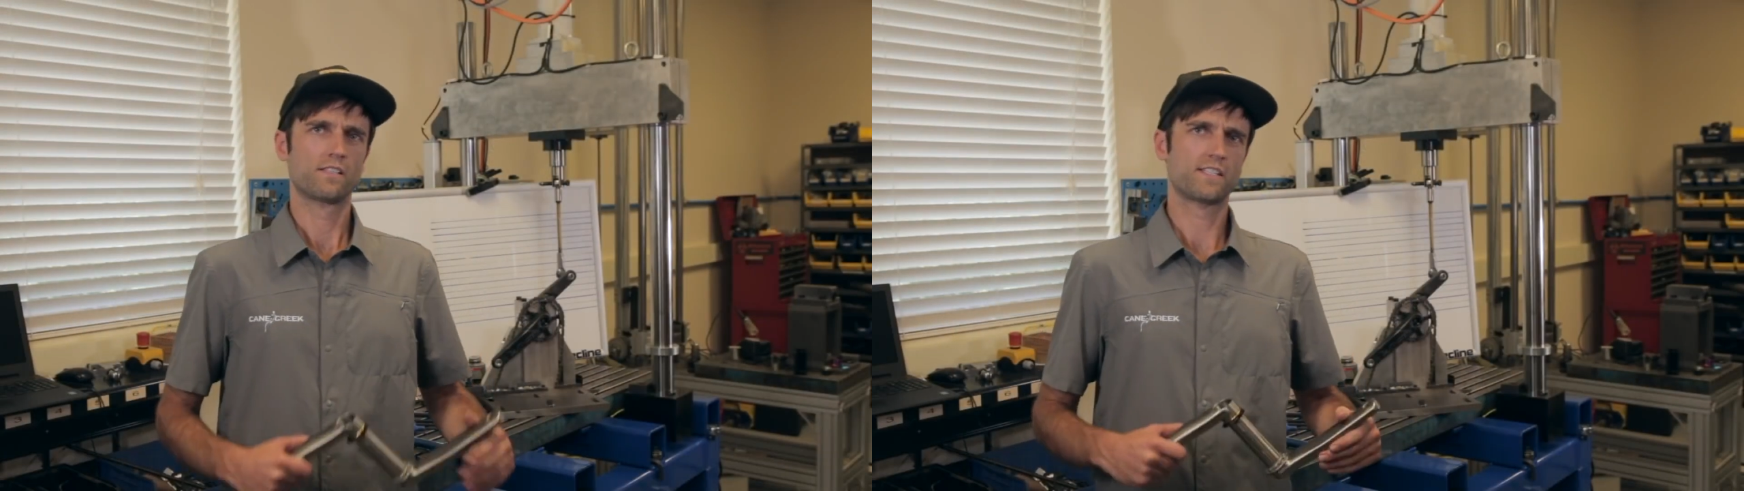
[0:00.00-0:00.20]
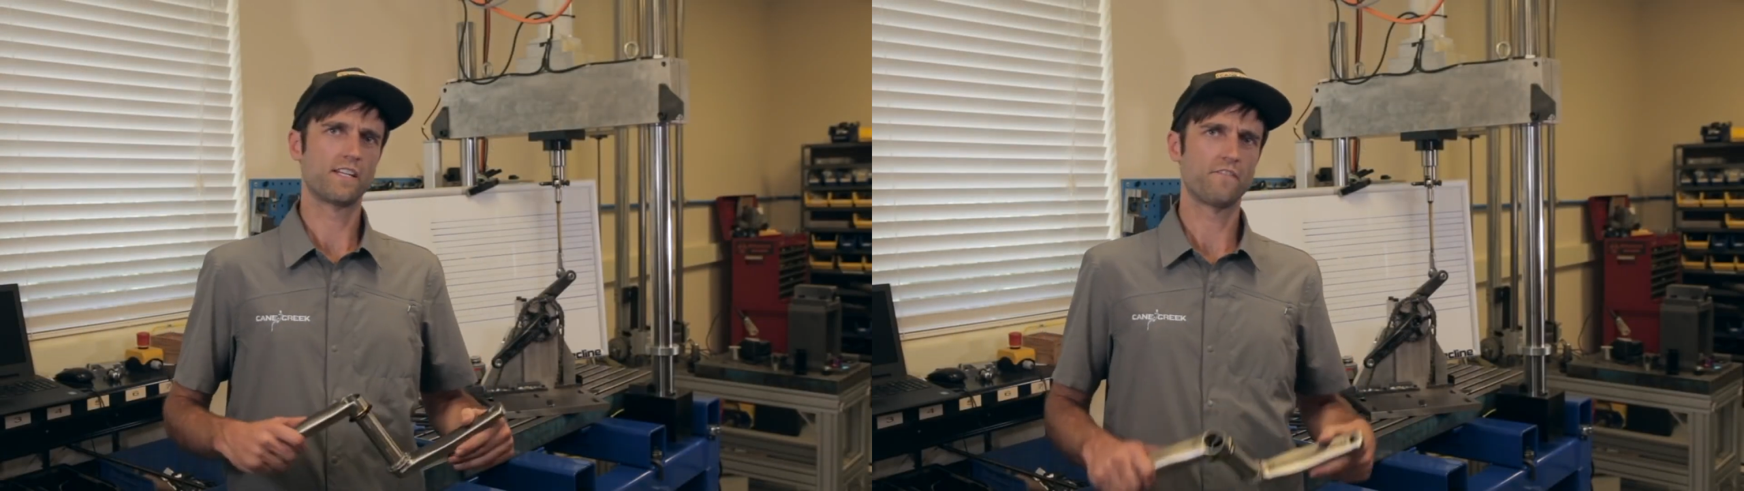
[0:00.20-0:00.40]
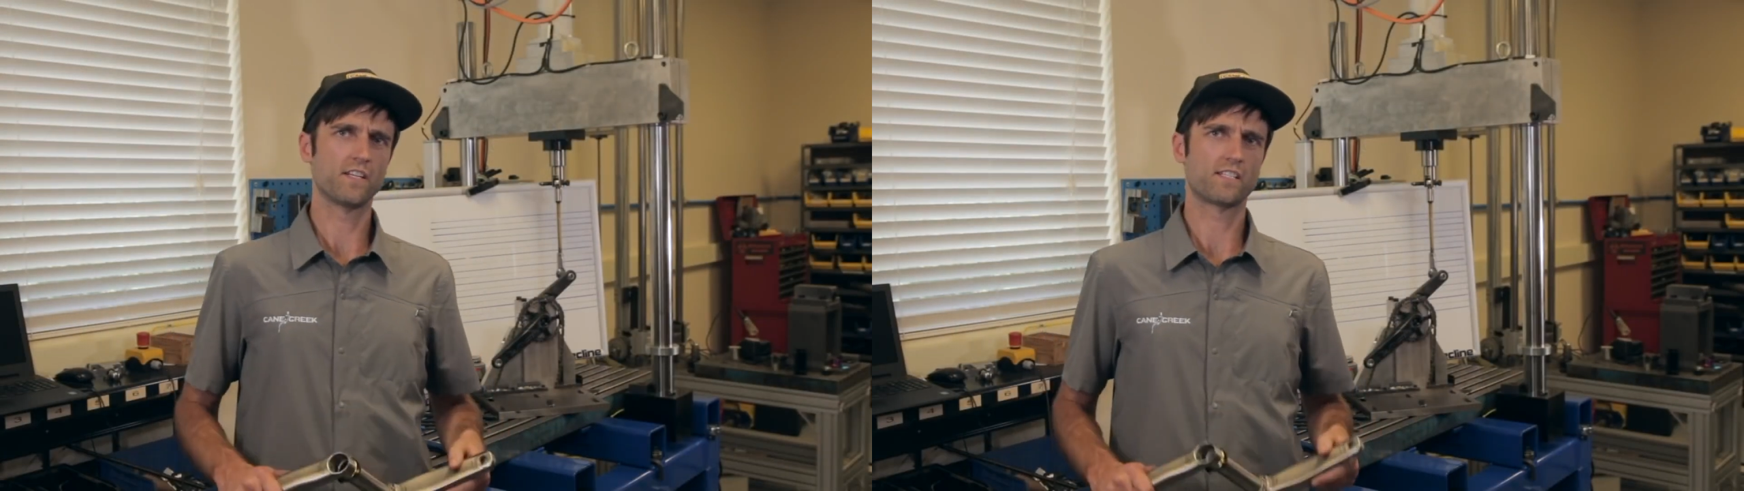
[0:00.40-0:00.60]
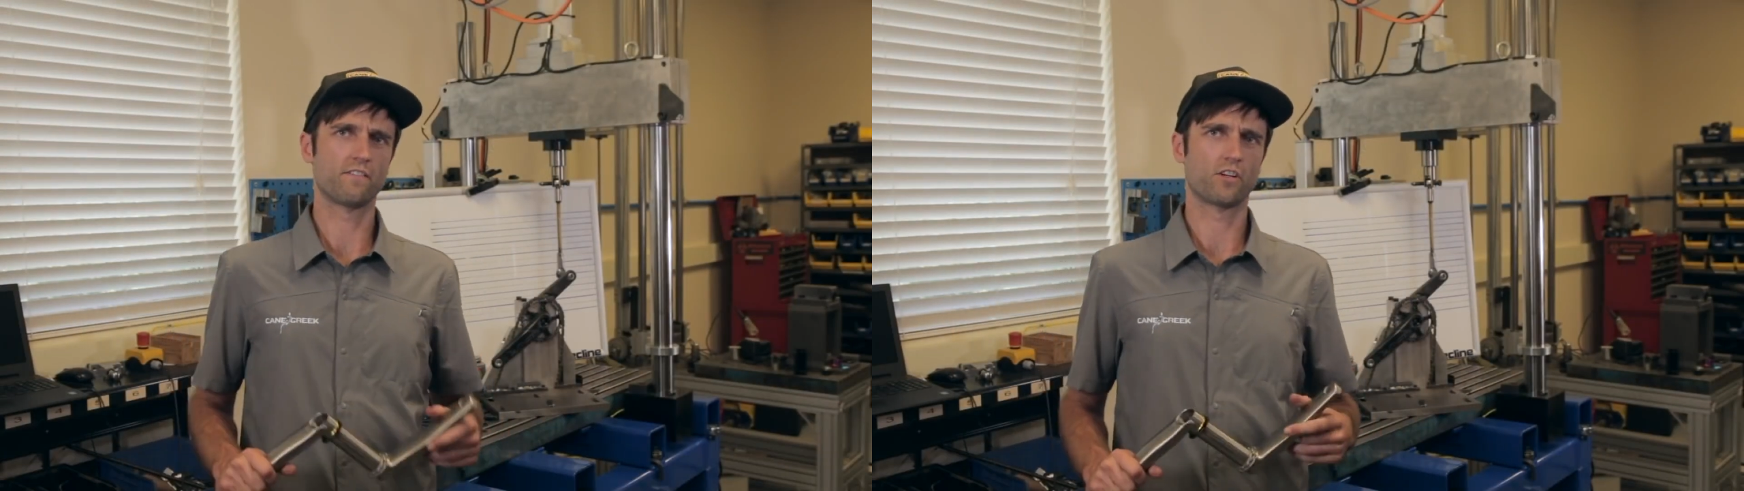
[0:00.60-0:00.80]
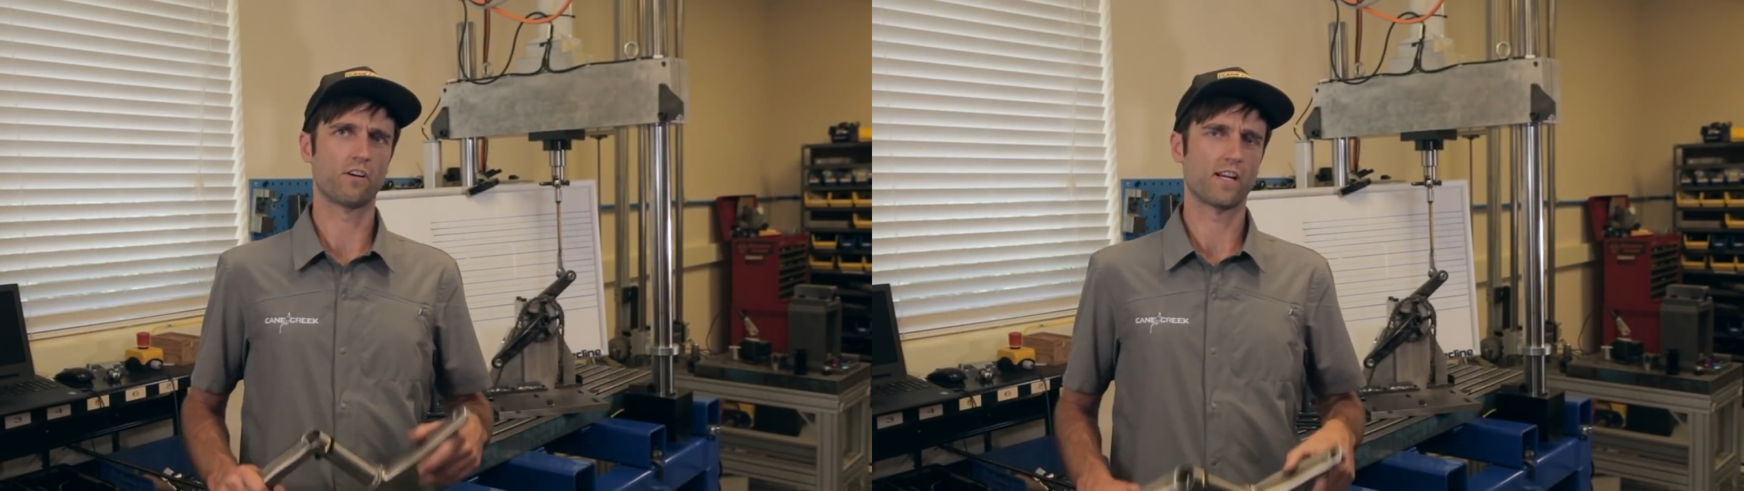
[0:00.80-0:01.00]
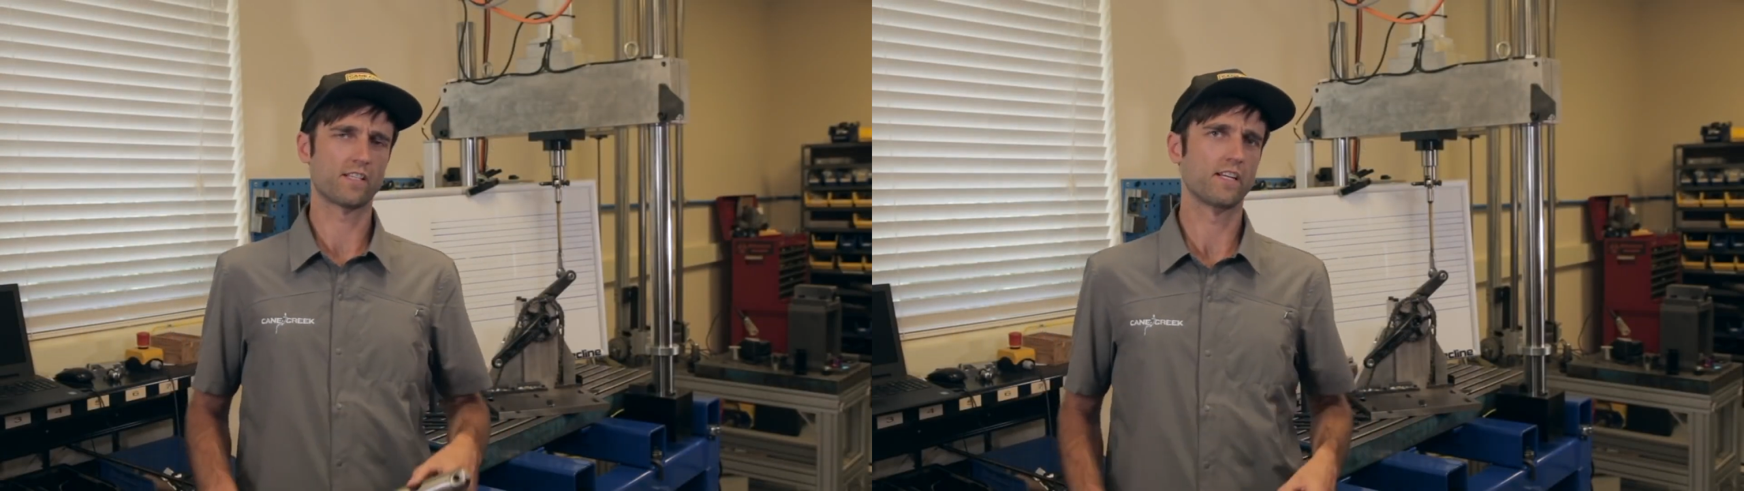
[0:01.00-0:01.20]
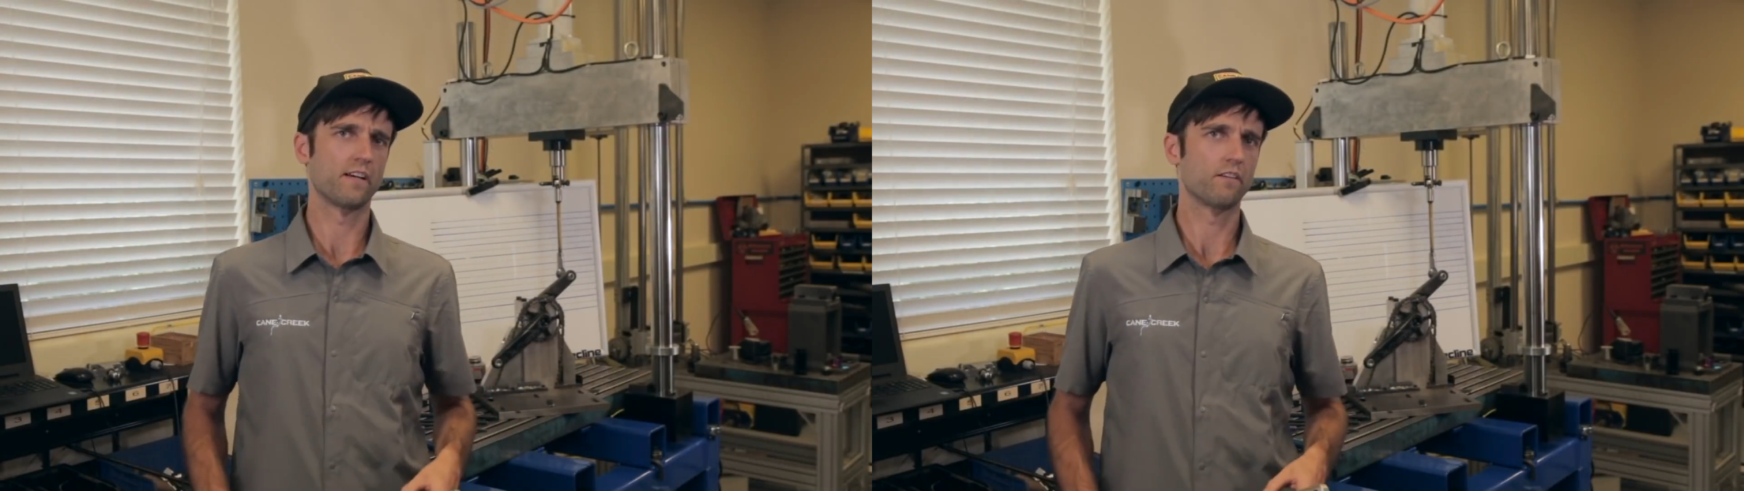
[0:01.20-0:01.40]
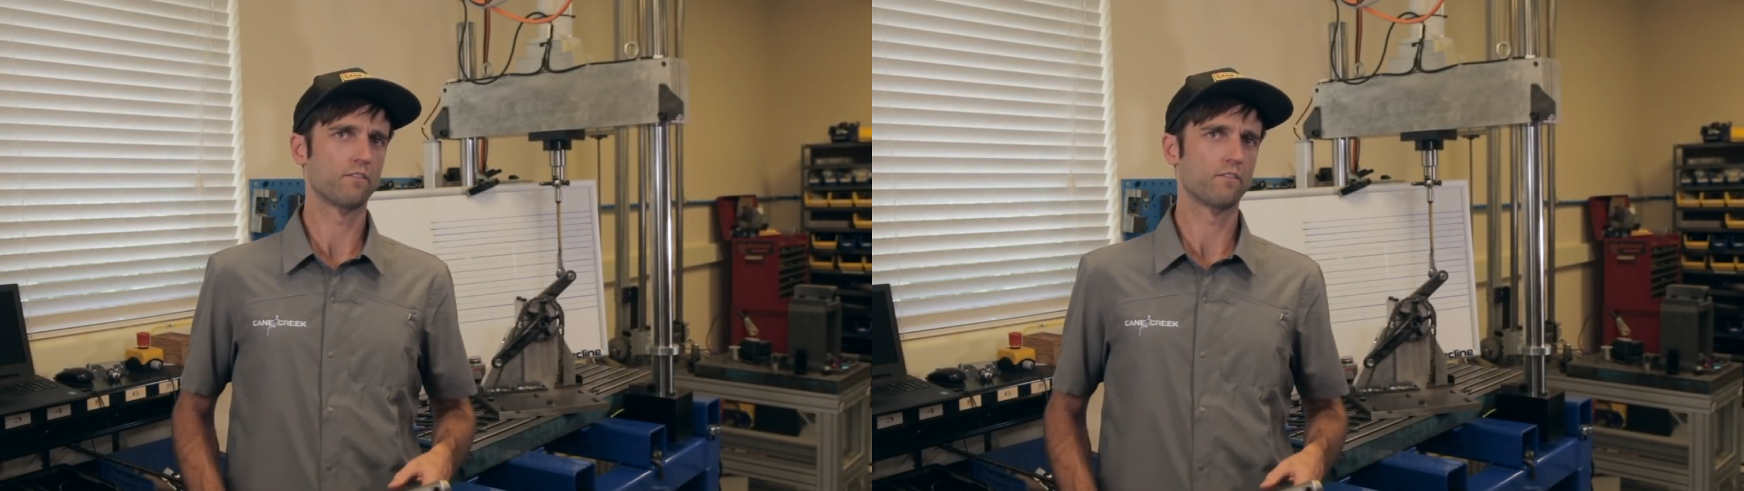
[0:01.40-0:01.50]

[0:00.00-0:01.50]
Stiffness of a crankset